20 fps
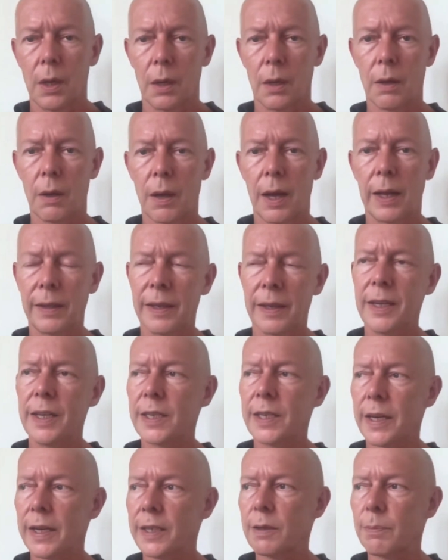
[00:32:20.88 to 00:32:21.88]
I think
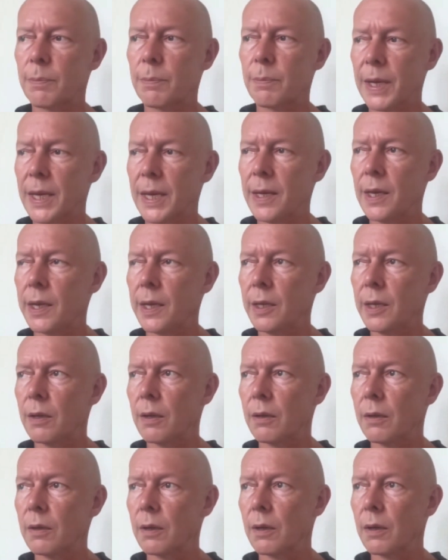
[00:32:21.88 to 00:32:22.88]
it's mainly
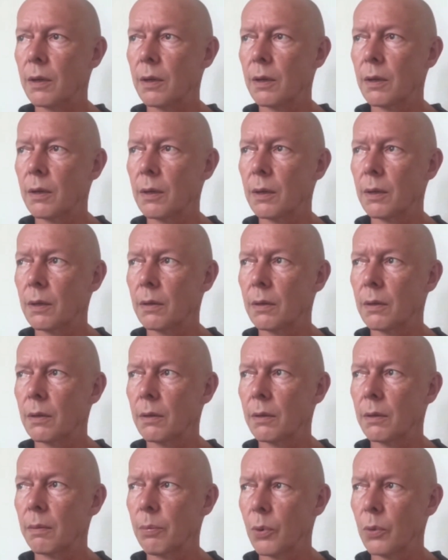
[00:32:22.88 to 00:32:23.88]
the
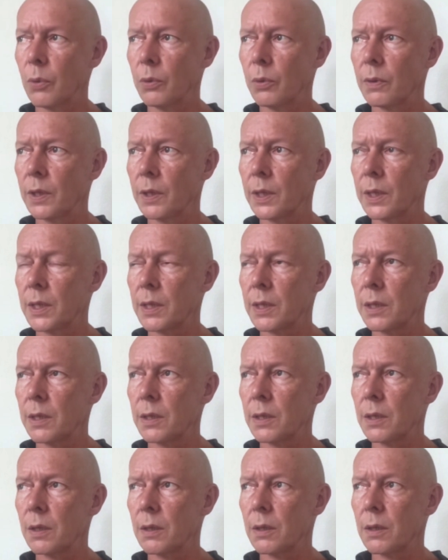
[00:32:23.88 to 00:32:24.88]
important thing is
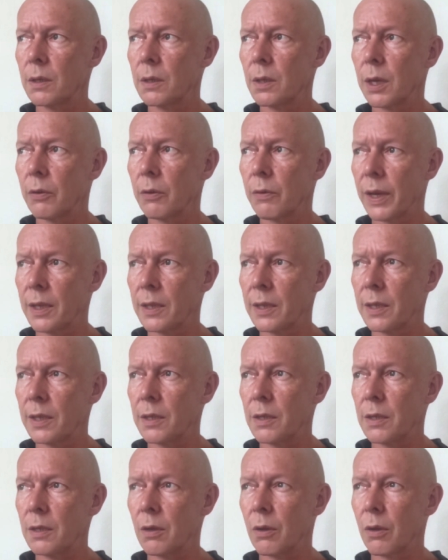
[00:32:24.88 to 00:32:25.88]

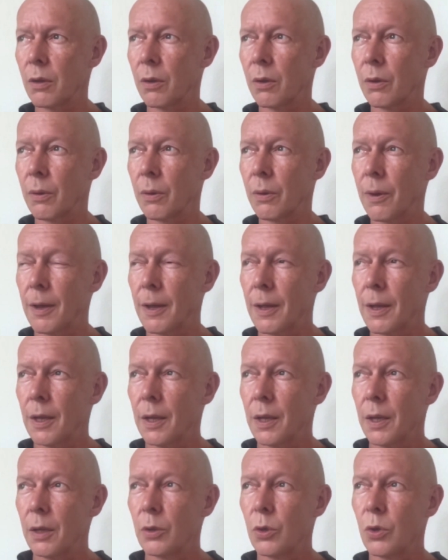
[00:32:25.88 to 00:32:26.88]
advances on
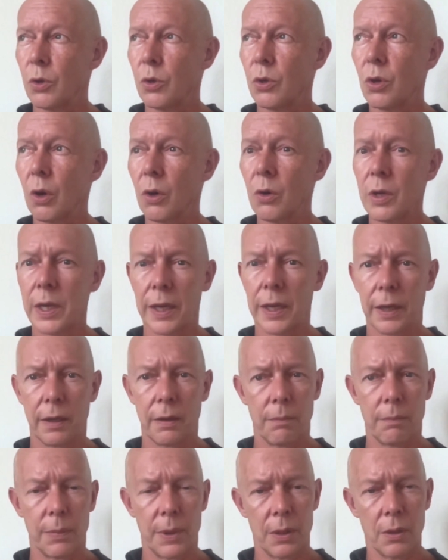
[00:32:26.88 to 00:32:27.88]
the
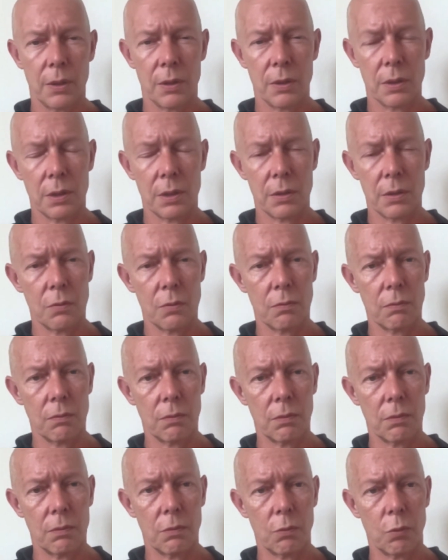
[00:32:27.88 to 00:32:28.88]
docking, because
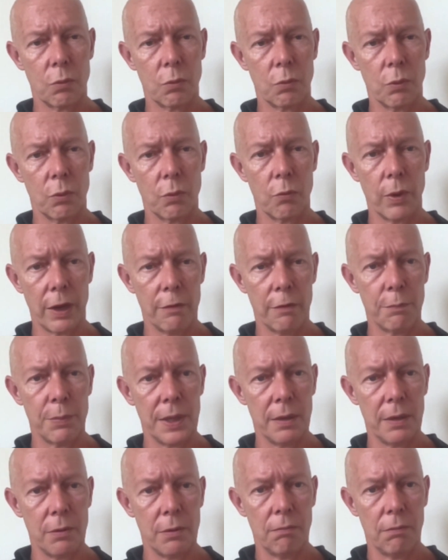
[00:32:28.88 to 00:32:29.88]
we have
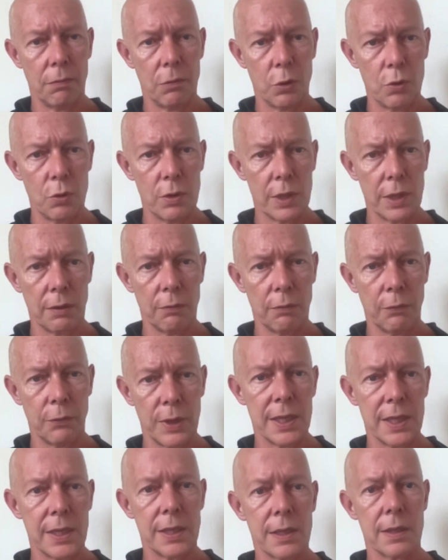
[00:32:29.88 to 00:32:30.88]
been using
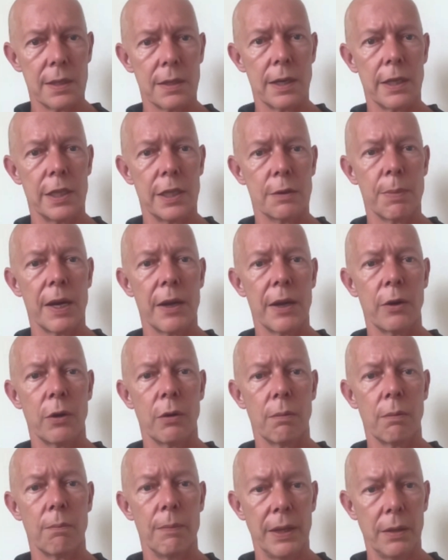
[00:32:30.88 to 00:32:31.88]

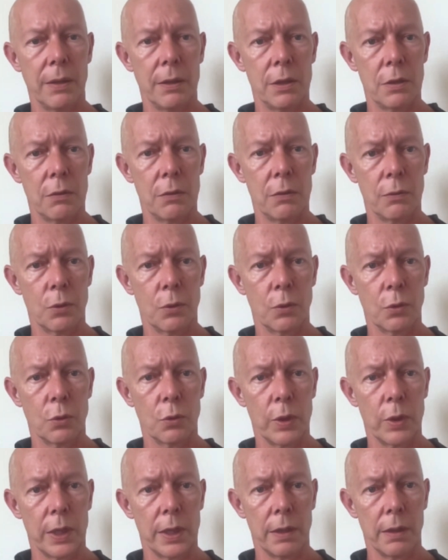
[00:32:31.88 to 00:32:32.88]
physics-inspired methods for
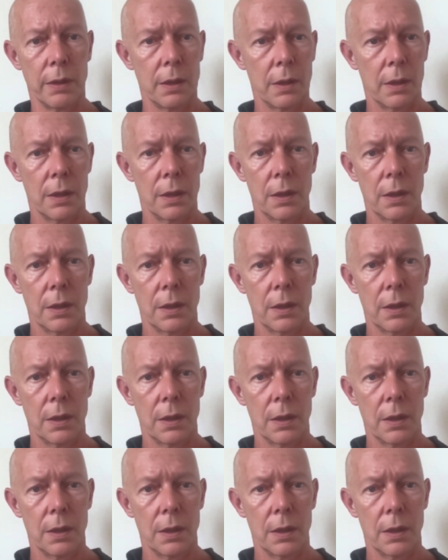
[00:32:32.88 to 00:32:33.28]
doing